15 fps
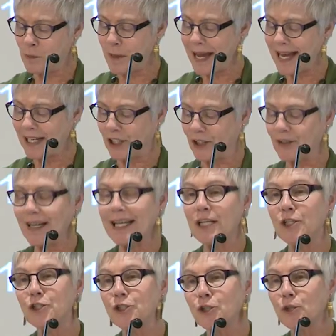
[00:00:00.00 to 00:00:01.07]
beggar, and
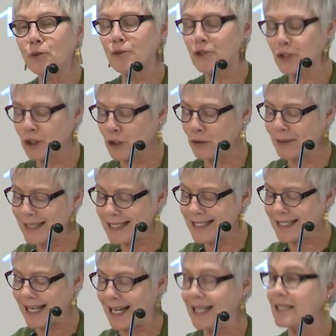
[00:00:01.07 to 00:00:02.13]
it's used to
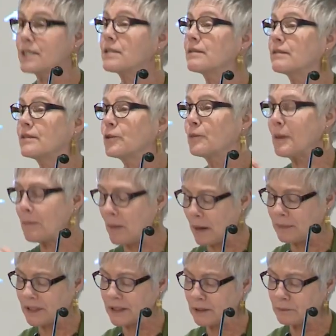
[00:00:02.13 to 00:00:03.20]
criticize the
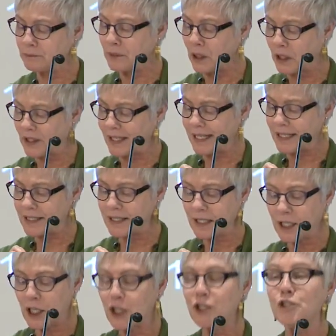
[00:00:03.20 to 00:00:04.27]
Republican Party's
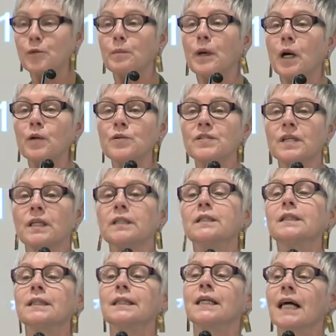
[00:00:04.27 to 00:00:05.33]
supposed
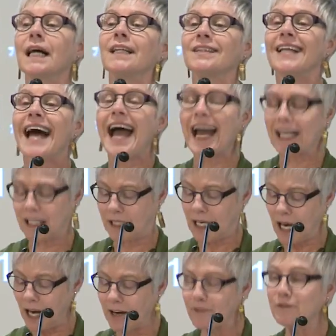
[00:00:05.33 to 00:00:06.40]
lack
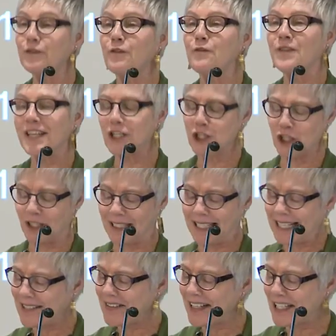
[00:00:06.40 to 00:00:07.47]
of vision.
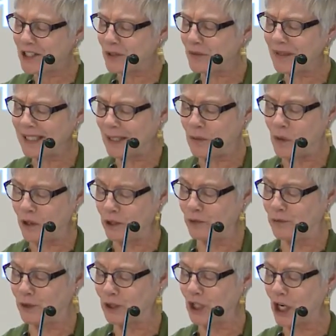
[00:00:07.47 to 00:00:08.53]
And I think it's a really
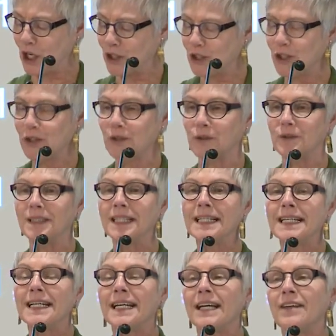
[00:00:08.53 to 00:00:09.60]
wonderful cartoon.
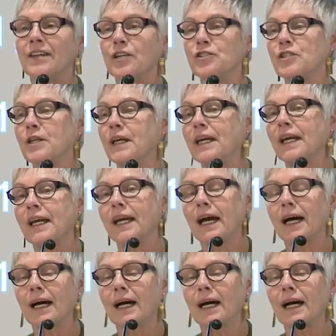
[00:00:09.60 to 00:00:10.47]
There's the